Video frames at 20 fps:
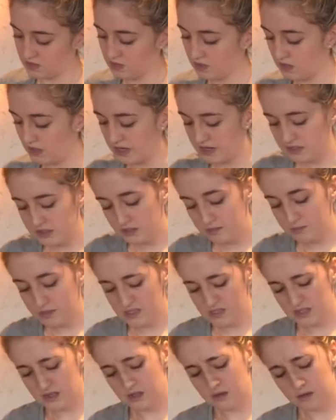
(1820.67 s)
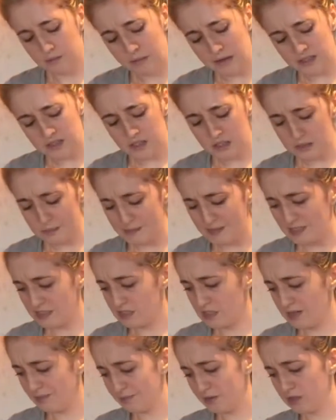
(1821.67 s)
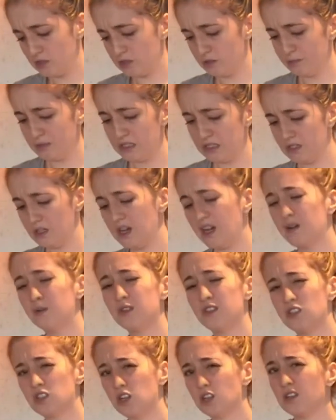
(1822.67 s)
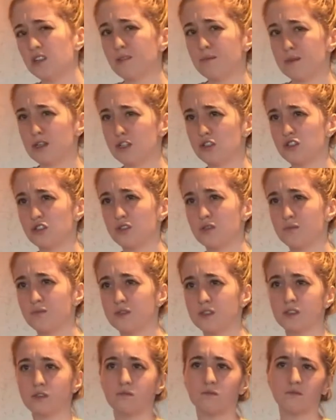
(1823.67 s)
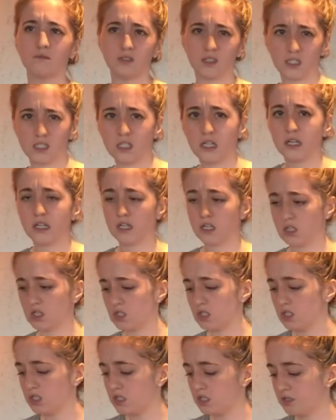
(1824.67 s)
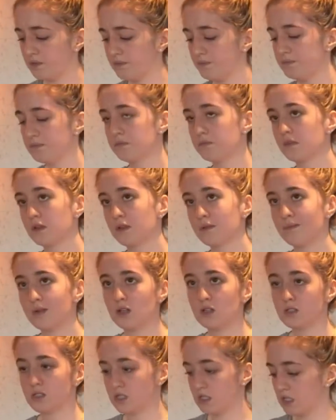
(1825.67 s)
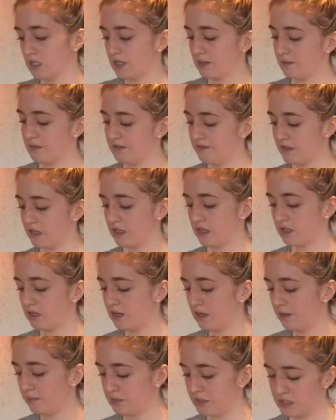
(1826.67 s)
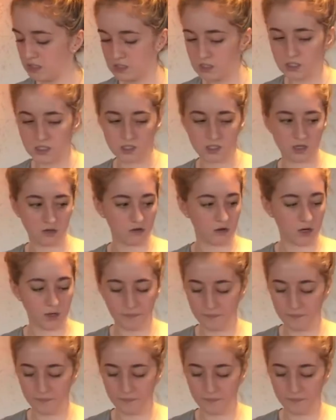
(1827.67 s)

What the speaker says: I did mess this piece up a little bit. I would start the mushrooms slightly earlier. Paul's looking at me very unhappy because he's hungry.